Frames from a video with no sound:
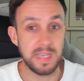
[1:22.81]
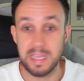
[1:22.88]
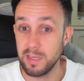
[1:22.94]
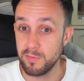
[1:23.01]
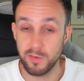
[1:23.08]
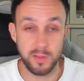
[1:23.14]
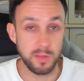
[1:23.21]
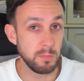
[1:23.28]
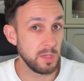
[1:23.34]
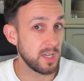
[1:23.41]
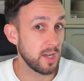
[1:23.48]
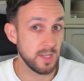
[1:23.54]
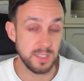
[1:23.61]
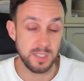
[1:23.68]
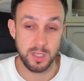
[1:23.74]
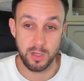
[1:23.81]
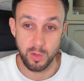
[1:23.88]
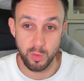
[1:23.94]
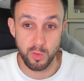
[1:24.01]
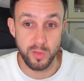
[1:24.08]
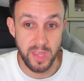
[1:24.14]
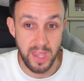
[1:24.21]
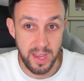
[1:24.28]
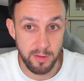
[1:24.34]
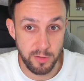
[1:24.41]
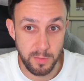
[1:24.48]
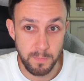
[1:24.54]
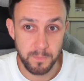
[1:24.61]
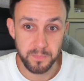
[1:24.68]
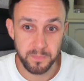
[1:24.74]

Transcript: either the Mikasa or the Eren.